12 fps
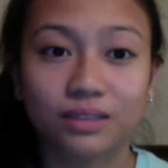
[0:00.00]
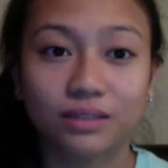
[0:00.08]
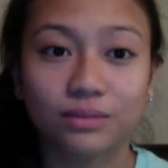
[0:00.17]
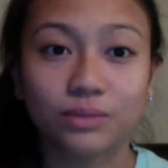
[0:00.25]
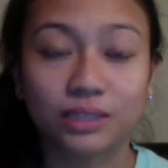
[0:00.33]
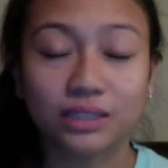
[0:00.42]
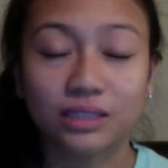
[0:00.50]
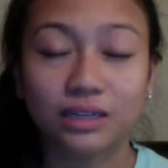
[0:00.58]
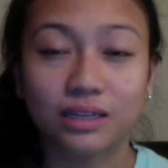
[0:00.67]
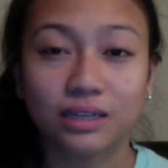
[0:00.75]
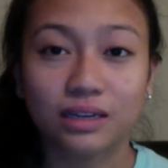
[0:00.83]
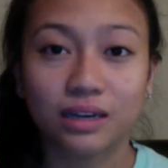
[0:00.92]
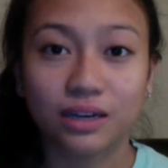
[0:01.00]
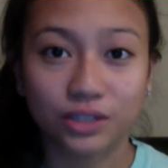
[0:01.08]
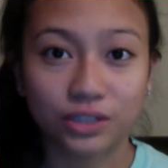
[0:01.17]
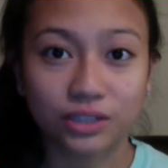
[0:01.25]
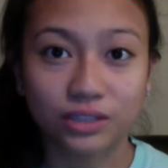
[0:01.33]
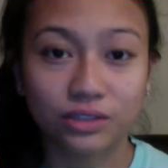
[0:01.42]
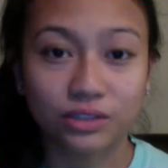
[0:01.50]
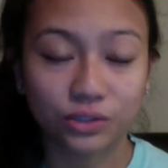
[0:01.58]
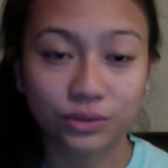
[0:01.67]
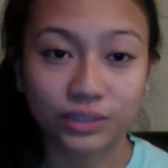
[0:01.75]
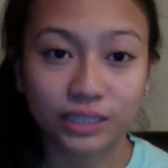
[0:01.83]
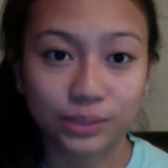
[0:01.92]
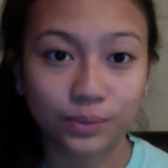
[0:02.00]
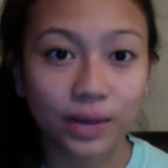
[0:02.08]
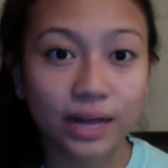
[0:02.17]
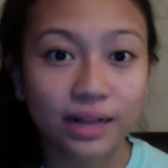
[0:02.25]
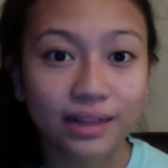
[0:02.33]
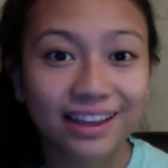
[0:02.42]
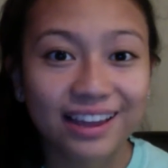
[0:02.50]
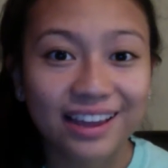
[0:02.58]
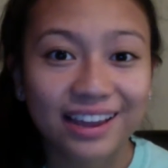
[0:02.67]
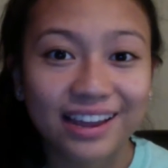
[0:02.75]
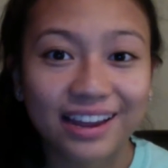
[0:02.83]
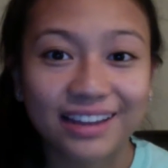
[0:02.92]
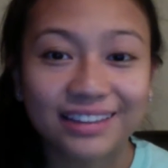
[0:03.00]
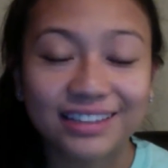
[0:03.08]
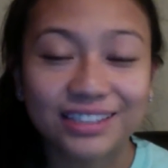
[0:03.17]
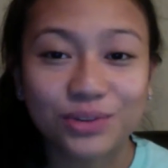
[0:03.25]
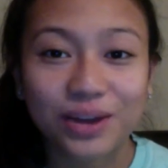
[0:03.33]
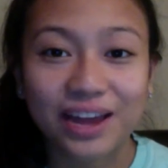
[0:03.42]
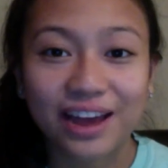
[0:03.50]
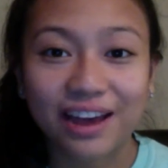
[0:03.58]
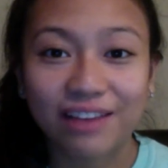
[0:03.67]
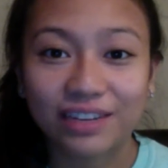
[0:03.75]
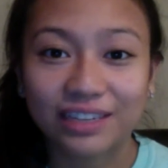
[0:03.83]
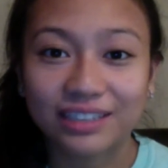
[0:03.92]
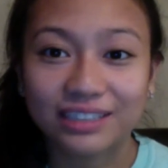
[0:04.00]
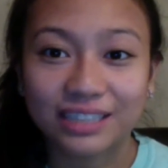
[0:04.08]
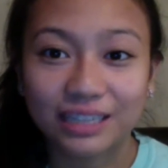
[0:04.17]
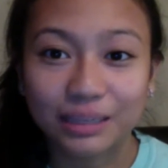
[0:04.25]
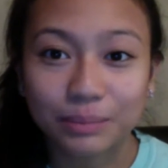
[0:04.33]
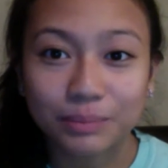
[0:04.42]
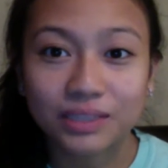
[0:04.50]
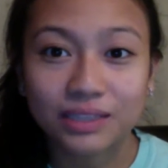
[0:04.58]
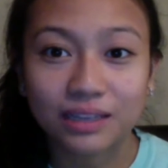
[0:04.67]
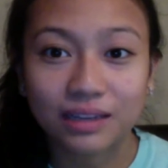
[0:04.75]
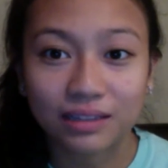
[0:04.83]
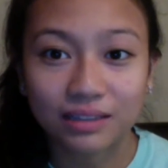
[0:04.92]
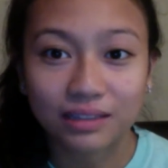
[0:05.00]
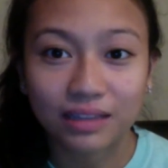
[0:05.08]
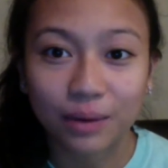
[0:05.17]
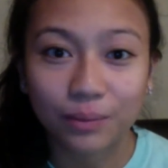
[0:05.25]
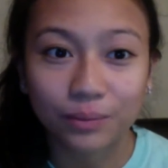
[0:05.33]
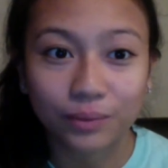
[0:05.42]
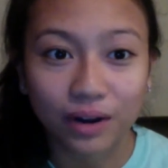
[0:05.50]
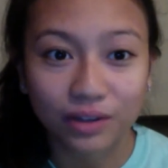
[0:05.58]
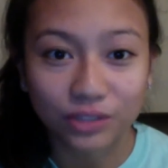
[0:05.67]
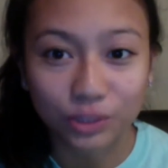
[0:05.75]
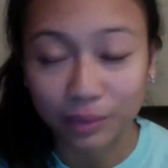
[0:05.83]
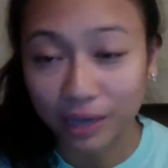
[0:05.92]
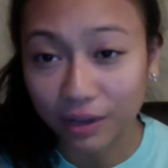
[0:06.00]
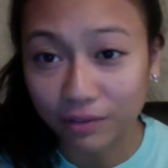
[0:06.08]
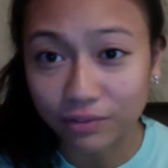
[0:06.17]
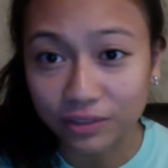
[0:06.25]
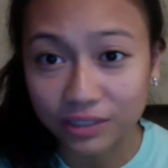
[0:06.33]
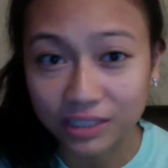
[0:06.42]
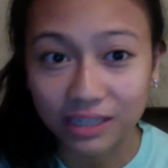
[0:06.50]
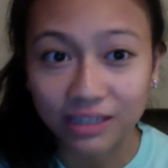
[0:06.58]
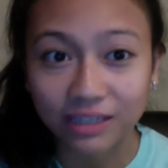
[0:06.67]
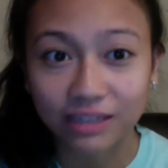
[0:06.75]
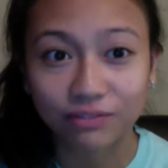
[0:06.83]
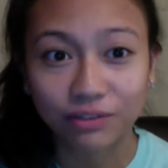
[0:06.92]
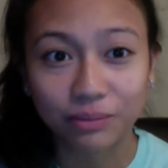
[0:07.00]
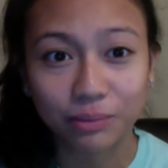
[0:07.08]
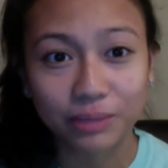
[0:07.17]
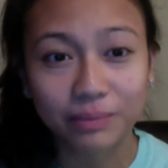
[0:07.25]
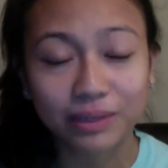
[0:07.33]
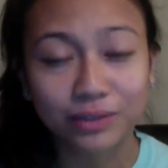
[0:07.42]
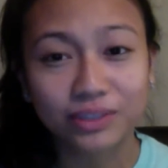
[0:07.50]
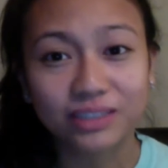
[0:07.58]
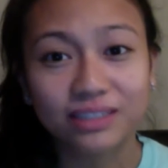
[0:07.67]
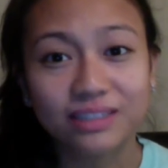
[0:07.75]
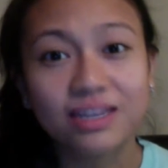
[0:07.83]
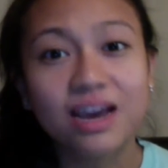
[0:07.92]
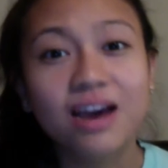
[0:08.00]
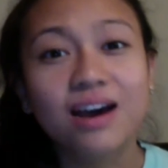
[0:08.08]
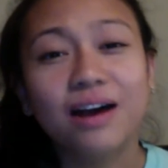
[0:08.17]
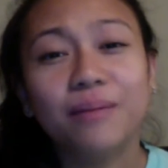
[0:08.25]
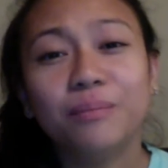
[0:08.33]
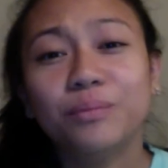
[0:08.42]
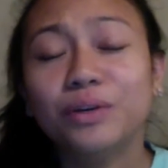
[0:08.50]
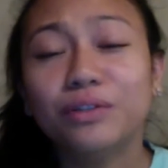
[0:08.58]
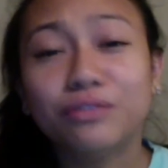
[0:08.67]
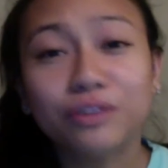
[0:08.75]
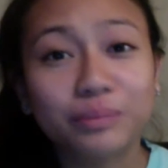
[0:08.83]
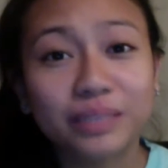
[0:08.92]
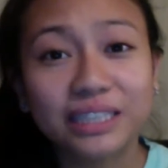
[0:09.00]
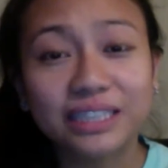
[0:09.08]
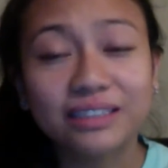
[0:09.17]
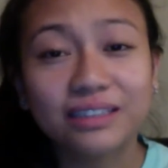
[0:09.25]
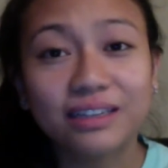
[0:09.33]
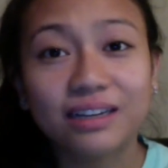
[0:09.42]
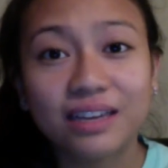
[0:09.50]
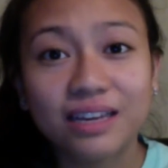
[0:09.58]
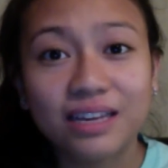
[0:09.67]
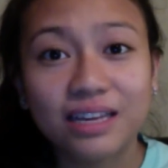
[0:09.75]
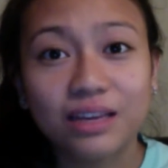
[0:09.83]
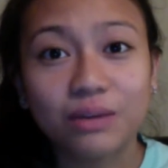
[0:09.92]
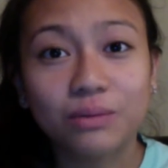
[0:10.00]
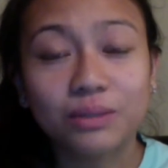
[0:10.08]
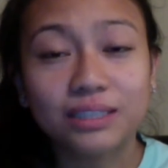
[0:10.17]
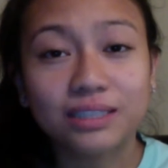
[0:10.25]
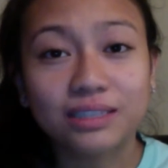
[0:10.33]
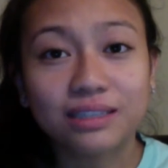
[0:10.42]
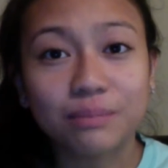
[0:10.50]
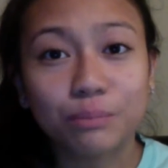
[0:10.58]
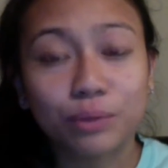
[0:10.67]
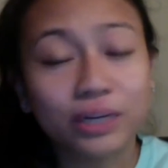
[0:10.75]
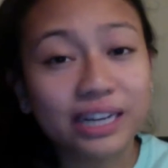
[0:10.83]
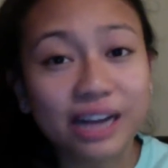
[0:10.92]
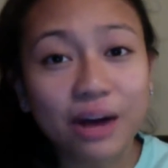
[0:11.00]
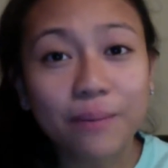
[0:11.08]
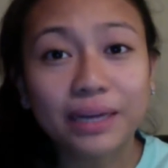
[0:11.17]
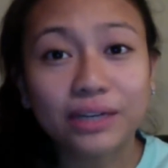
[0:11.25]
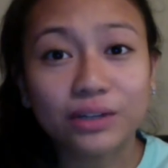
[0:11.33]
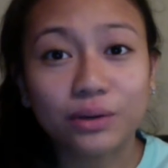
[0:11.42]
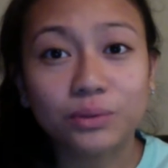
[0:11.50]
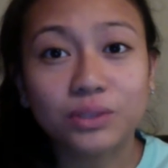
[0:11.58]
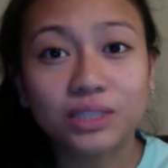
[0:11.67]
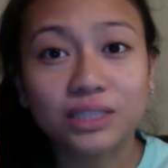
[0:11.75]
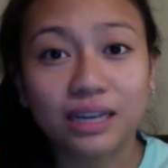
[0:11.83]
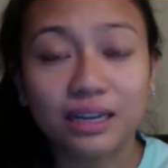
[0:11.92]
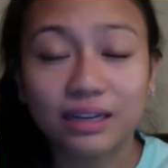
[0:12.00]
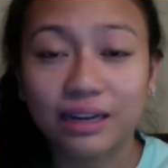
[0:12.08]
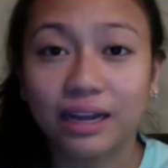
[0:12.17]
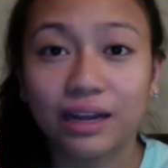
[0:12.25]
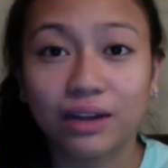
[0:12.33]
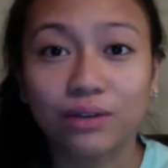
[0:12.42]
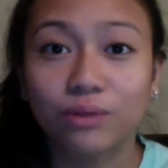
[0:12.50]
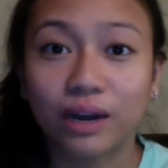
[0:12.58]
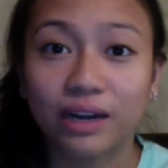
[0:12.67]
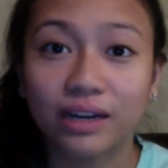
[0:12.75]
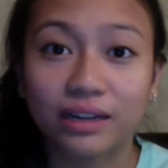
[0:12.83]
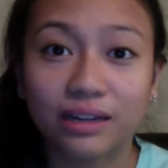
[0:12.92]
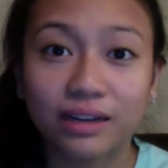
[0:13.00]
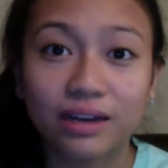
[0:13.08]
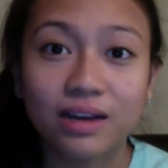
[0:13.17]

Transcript: was a good source as well. And then do I have any tips that are super helpful studying for pre-med courses? Well, for me, it was printing out my notes and handwriting